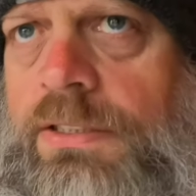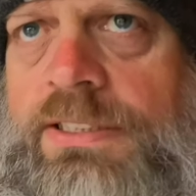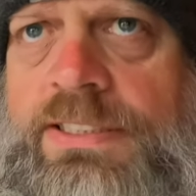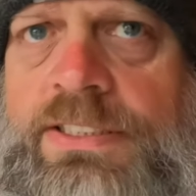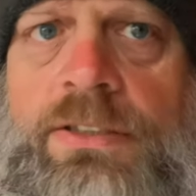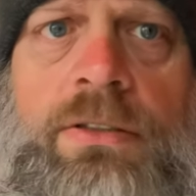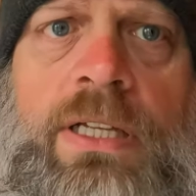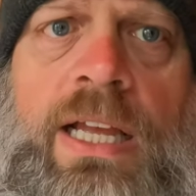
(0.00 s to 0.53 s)

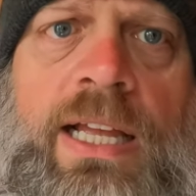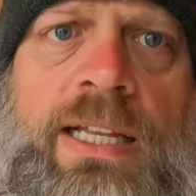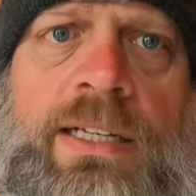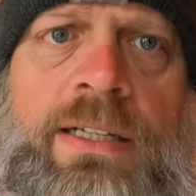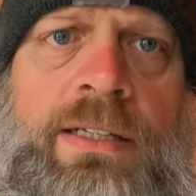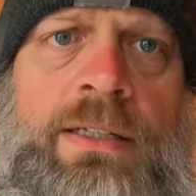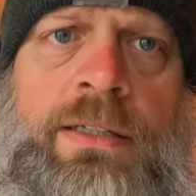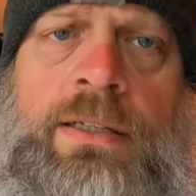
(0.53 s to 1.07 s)
Still
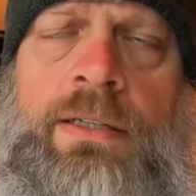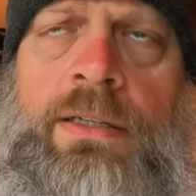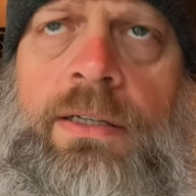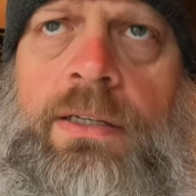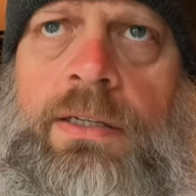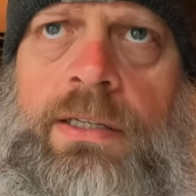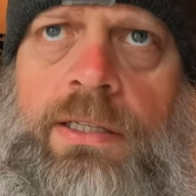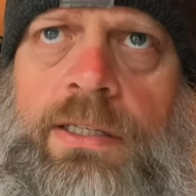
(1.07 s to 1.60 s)
got,
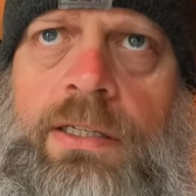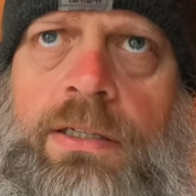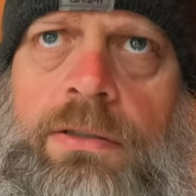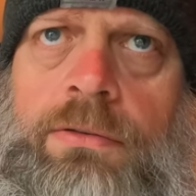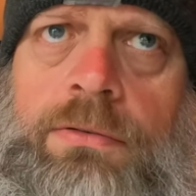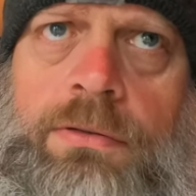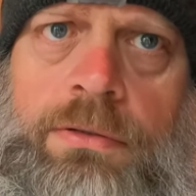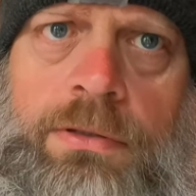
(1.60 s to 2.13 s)

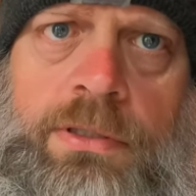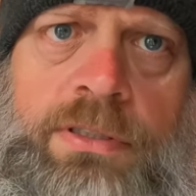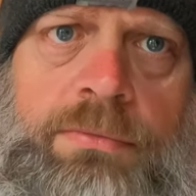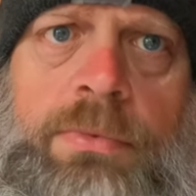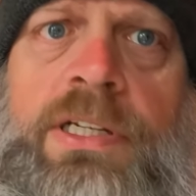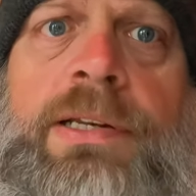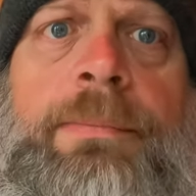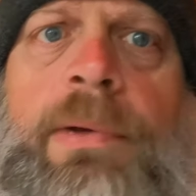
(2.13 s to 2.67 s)

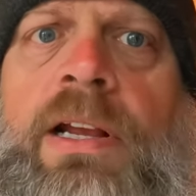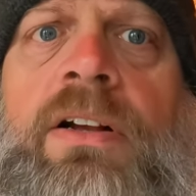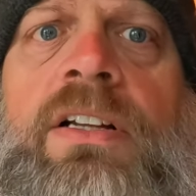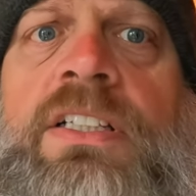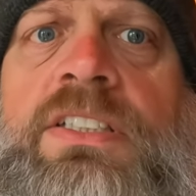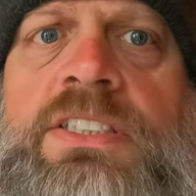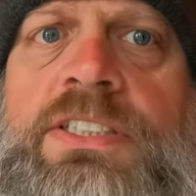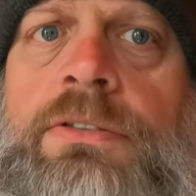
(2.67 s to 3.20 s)
when you're
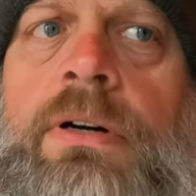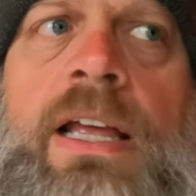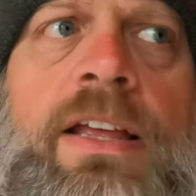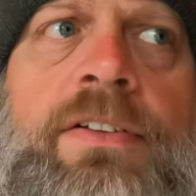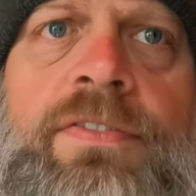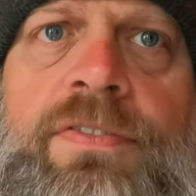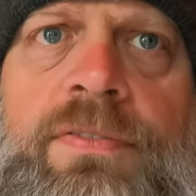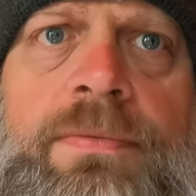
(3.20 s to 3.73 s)
married, you still
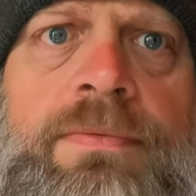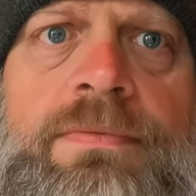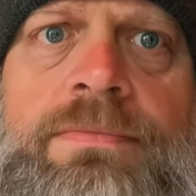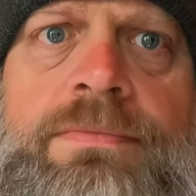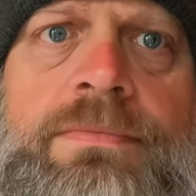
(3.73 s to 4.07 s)
have